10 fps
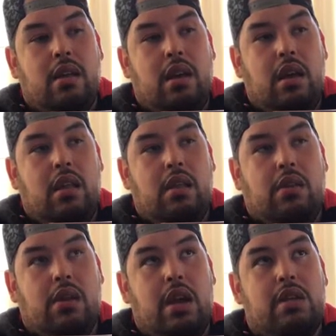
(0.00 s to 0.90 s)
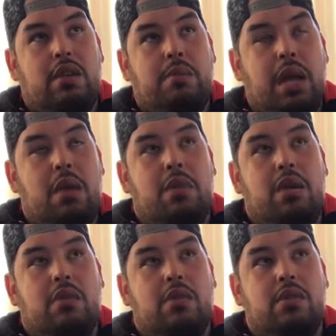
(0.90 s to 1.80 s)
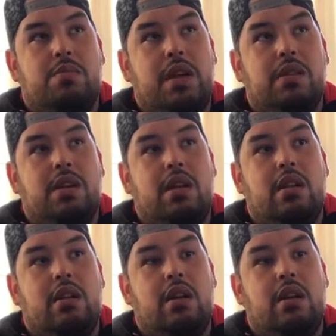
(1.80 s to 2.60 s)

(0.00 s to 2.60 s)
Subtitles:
and the creation of Batman was based on